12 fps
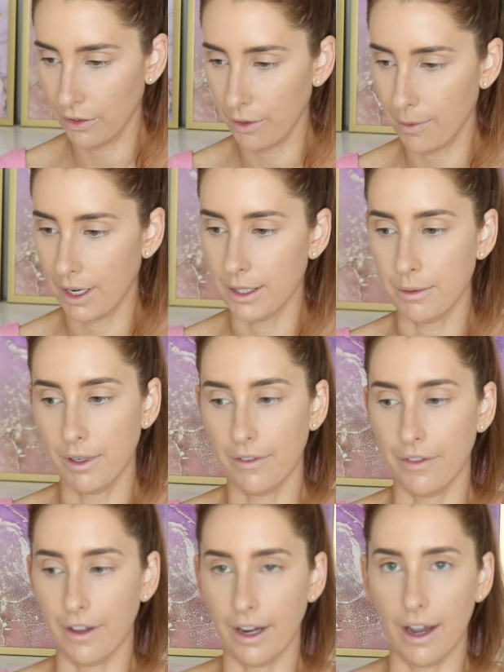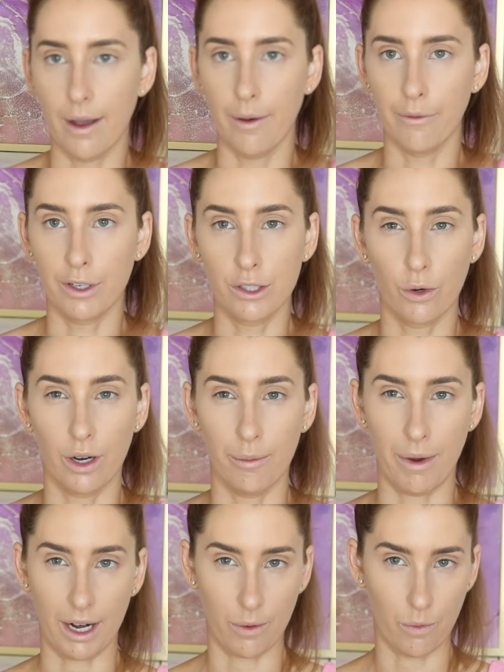of reminds me of the Victoria
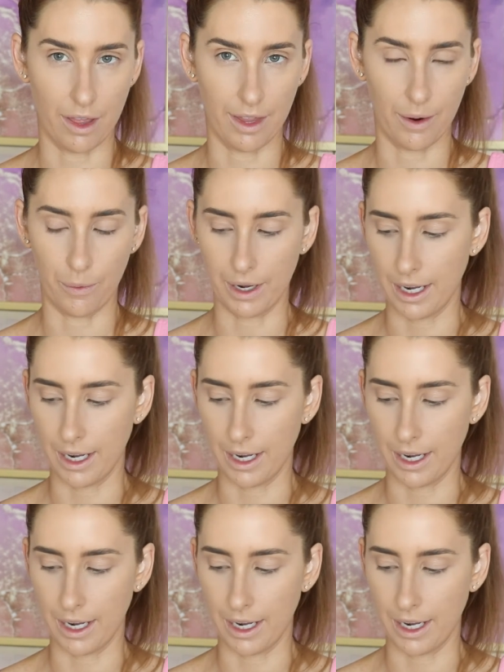Beckham one that